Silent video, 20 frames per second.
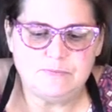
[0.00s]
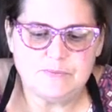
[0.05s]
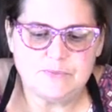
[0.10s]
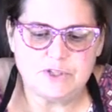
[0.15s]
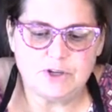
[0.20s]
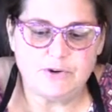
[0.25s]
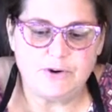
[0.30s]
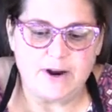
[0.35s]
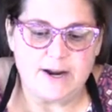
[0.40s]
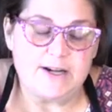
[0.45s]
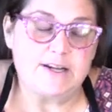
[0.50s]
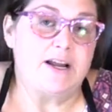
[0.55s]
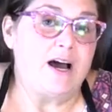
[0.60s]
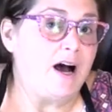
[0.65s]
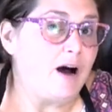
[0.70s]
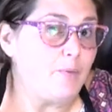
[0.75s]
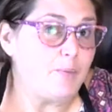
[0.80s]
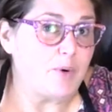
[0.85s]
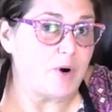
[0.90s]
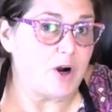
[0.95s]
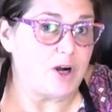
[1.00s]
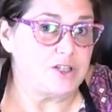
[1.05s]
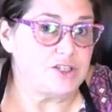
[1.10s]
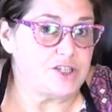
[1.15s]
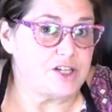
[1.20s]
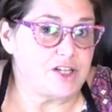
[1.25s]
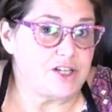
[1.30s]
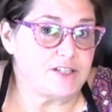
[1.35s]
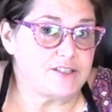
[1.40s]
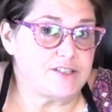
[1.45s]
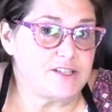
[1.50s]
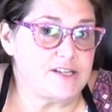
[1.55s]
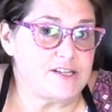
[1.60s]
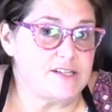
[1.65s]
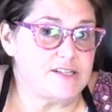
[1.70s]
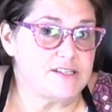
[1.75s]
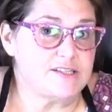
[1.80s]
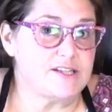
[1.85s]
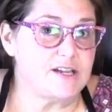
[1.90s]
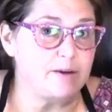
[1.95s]
the Grand Isle project
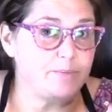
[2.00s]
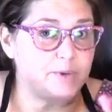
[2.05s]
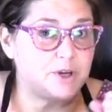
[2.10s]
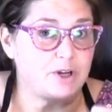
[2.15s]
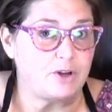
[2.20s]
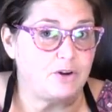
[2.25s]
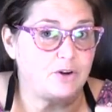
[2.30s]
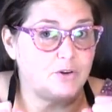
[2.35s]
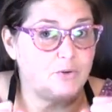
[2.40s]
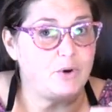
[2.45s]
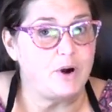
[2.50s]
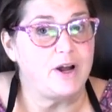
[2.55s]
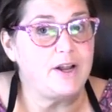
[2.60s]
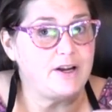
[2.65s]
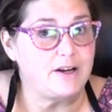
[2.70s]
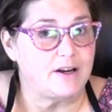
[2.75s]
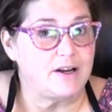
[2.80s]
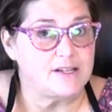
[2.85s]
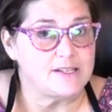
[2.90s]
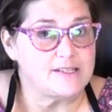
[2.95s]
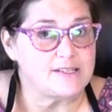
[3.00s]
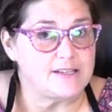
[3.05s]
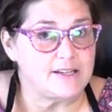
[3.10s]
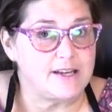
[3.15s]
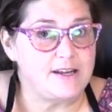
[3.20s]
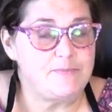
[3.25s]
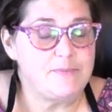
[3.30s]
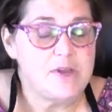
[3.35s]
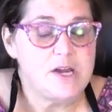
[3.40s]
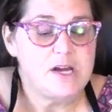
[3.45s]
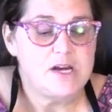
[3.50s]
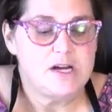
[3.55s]
is coming along quite nicely.